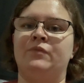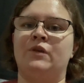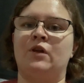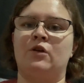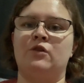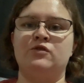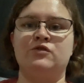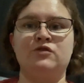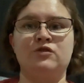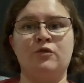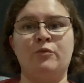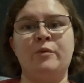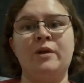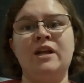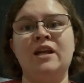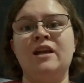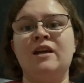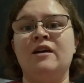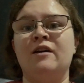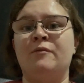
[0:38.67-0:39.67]
are so
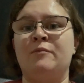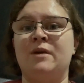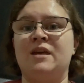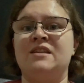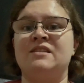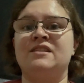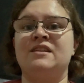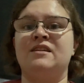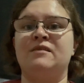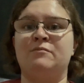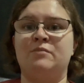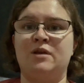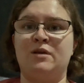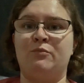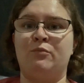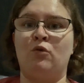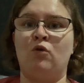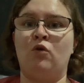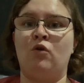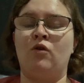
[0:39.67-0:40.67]
many amazing
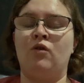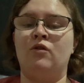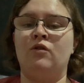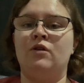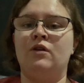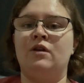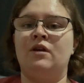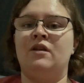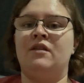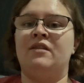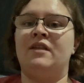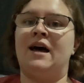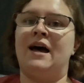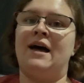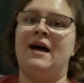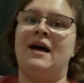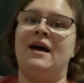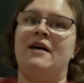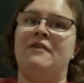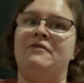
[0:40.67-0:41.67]
people
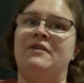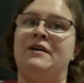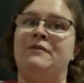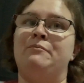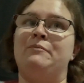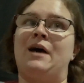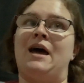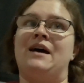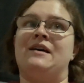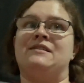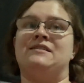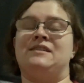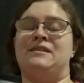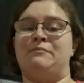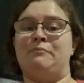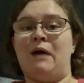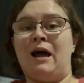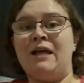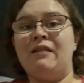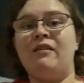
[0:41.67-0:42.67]
that have impacted
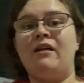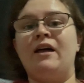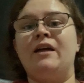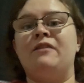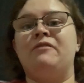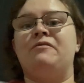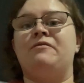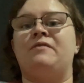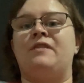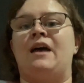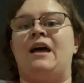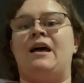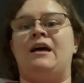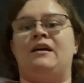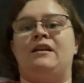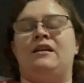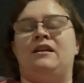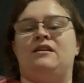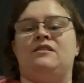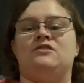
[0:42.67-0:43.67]
my life
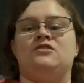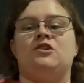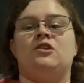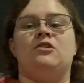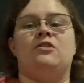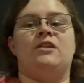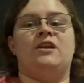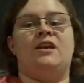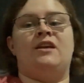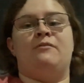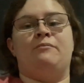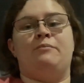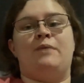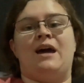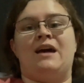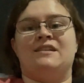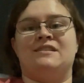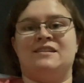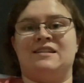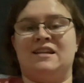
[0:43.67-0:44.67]
and in turn
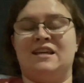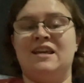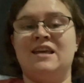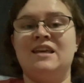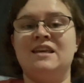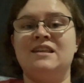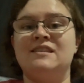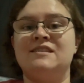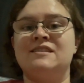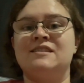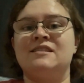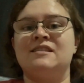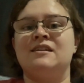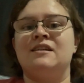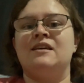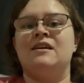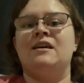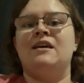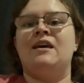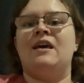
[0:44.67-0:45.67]
impacted his
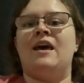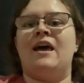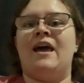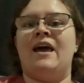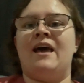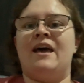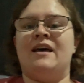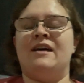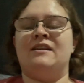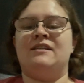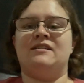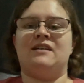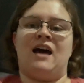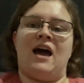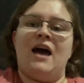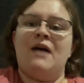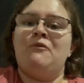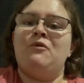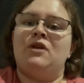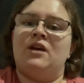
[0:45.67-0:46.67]
and
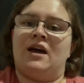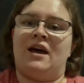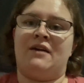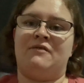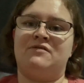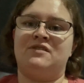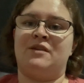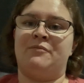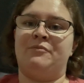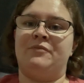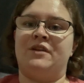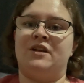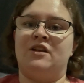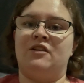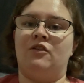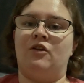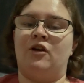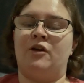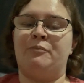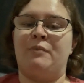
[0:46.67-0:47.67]
I want to have something to
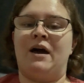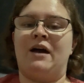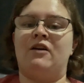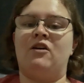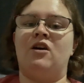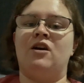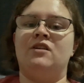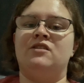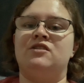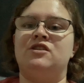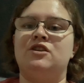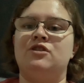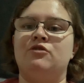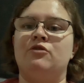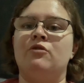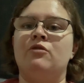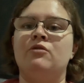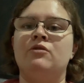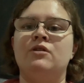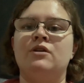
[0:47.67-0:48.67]
look back on too
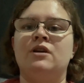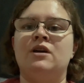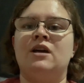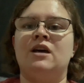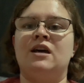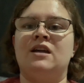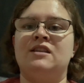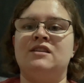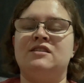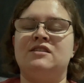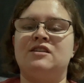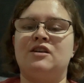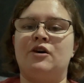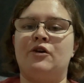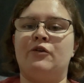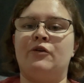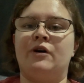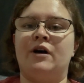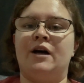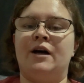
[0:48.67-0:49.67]
and
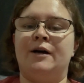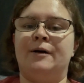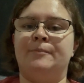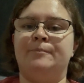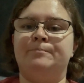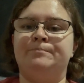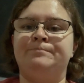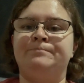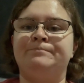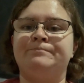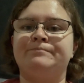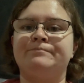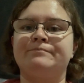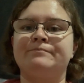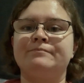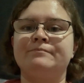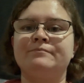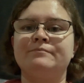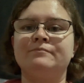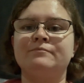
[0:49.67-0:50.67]
so um,
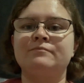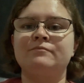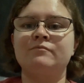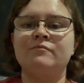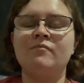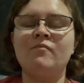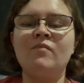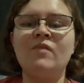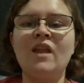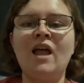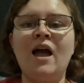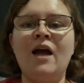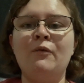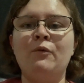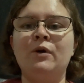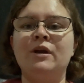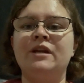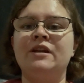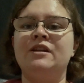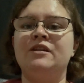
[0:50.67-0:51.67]
I
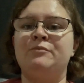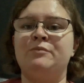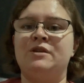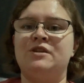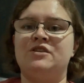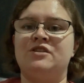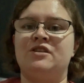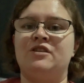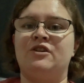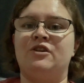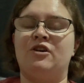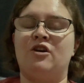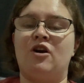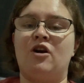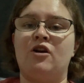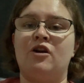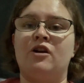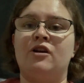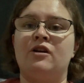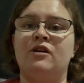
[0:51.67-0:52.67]
wanted to mention there
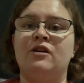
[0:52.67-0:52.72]
are